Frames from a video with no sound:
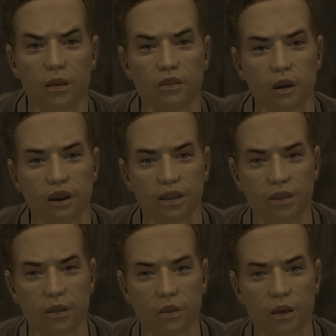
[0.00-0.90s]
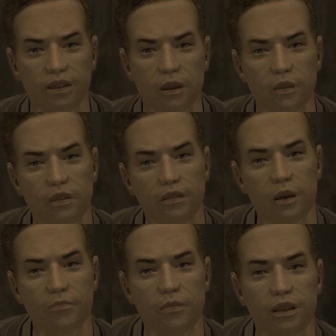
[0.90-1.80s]
I think that's disgusting. Gives
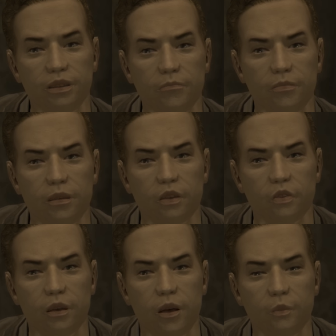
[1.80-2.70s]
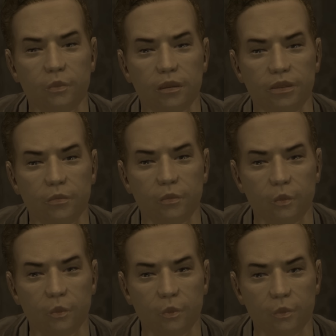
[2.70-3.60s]
us a bad reputation. You know what we need to
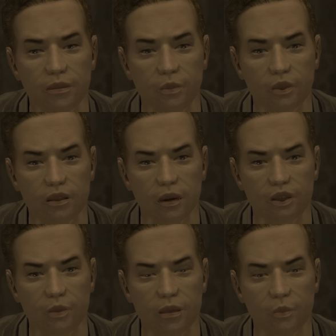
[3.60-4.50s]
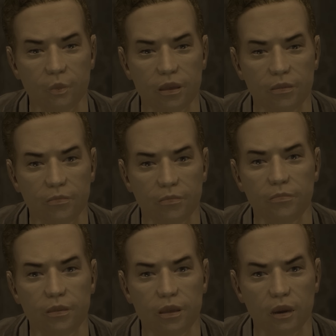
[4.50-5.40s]
do? We need to do things the right way.
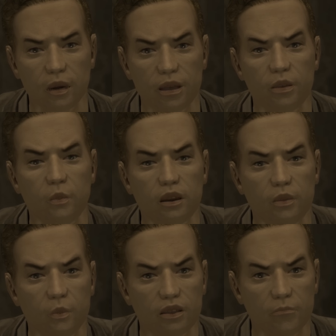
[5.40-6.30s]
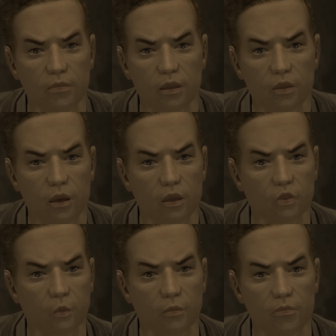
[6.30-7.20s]
And not go in there with a big
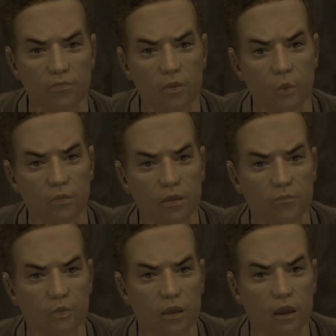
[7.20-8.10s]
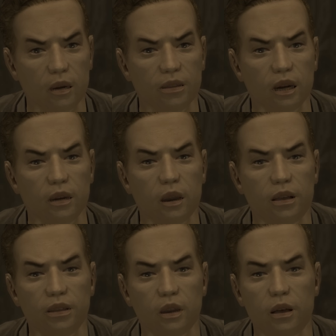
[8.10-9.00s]
gun, shoot them up close, make brains and
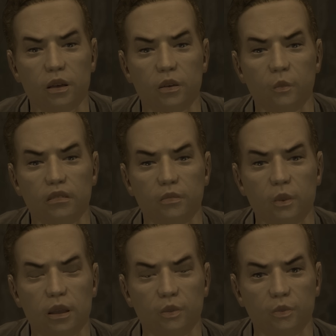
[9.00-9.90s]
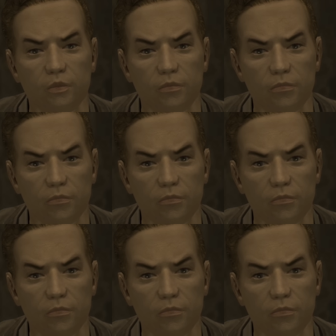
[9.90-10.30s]
snot and gore go everywhere.